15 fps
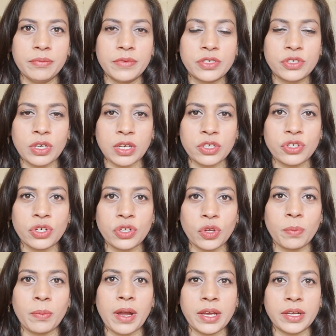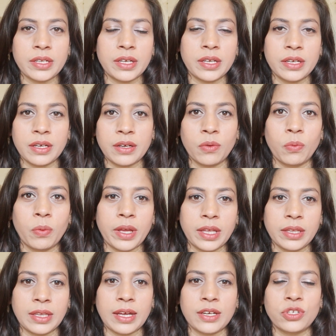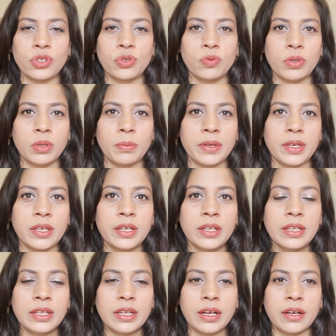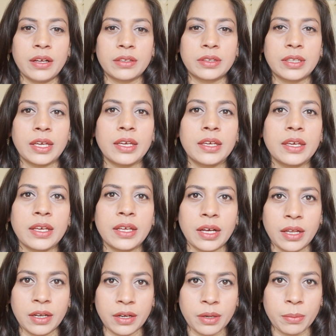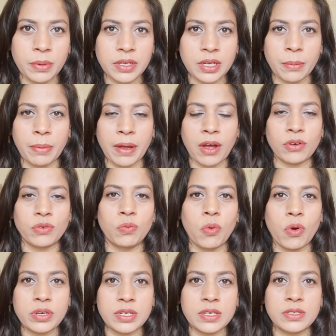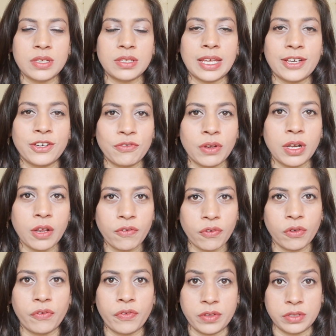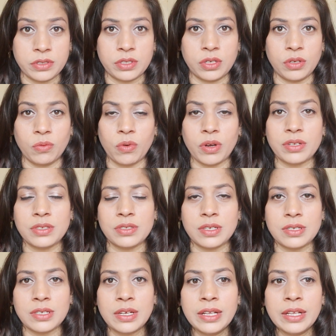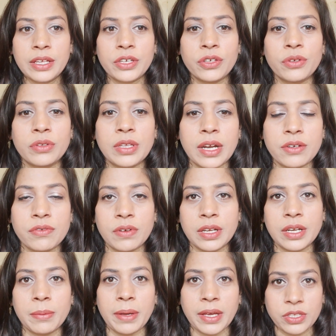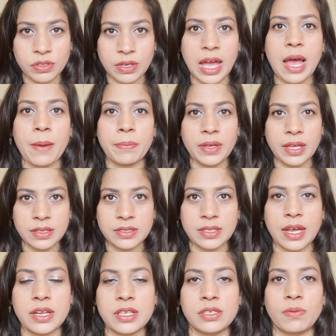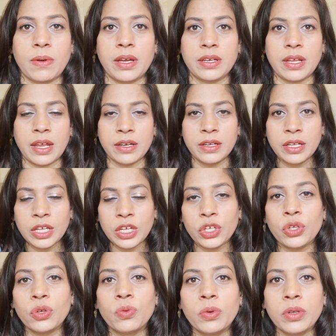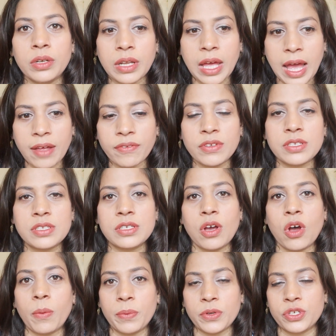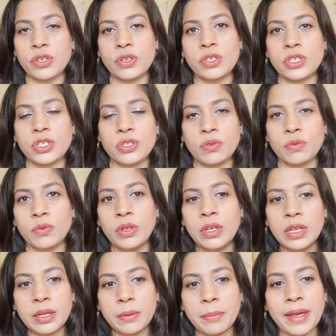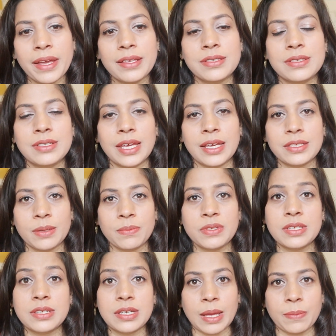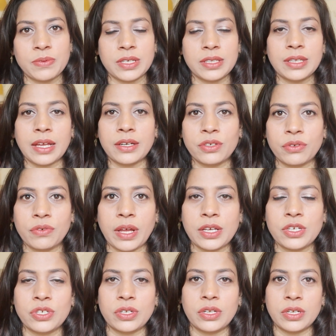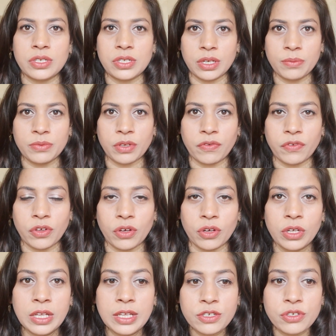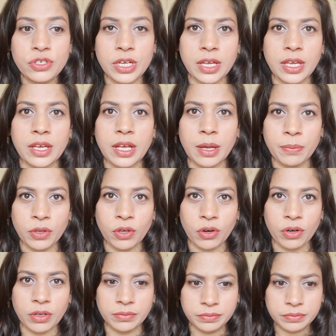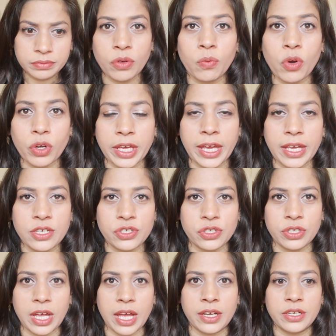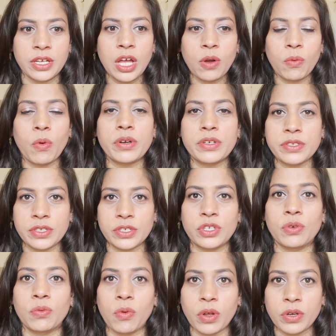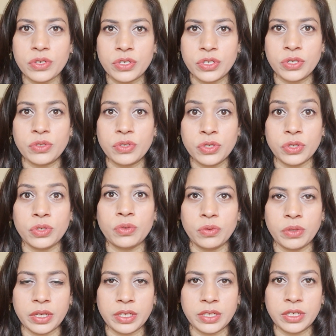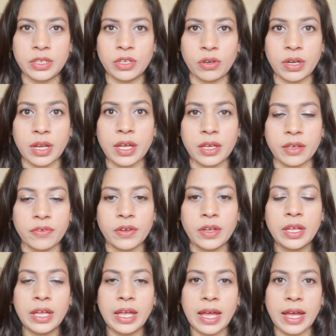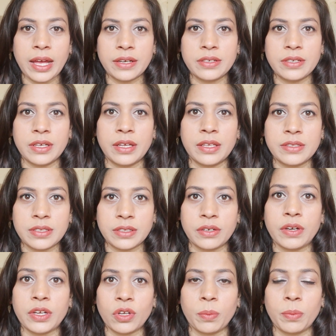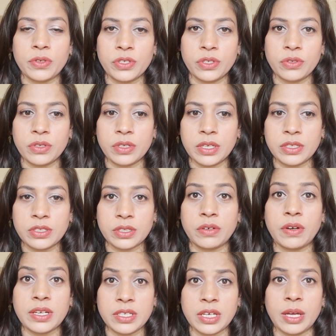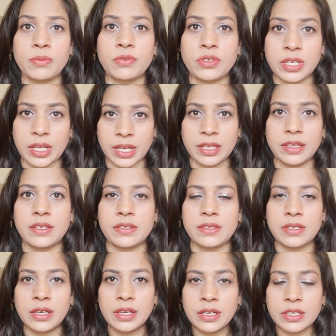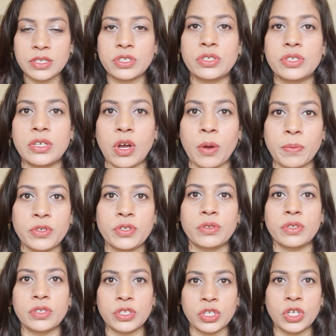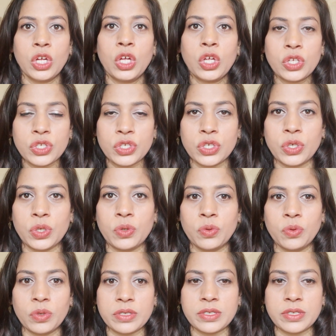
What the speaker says: structure your mind in a way that you will be thinking a little bit about what is it that really fulfills you, what is it that really makes you happy and satisfied, and you will have this opportunity to take some steps in that direction in terms of to shaking up your vocation and what is it you want to do in your life. And it's a great opportunity, it's a great time to take this opportunity to